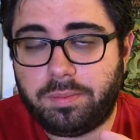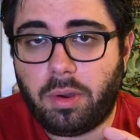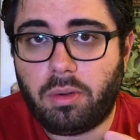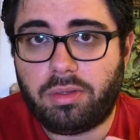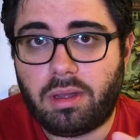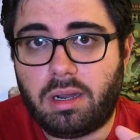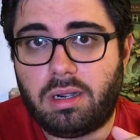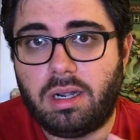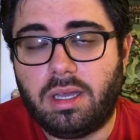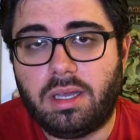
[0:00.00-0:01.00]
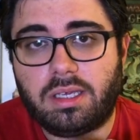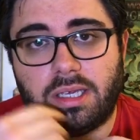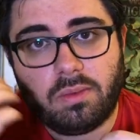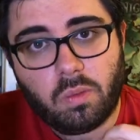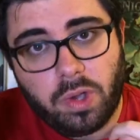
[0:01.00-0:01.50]
Both are
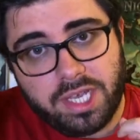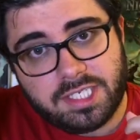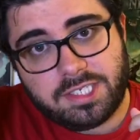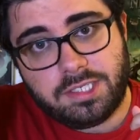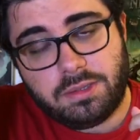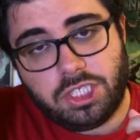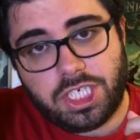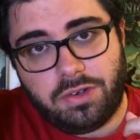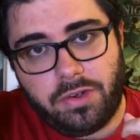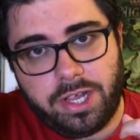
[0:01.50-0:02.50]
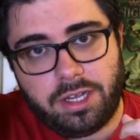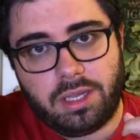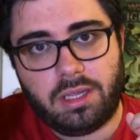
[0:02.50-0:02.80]
ways to generate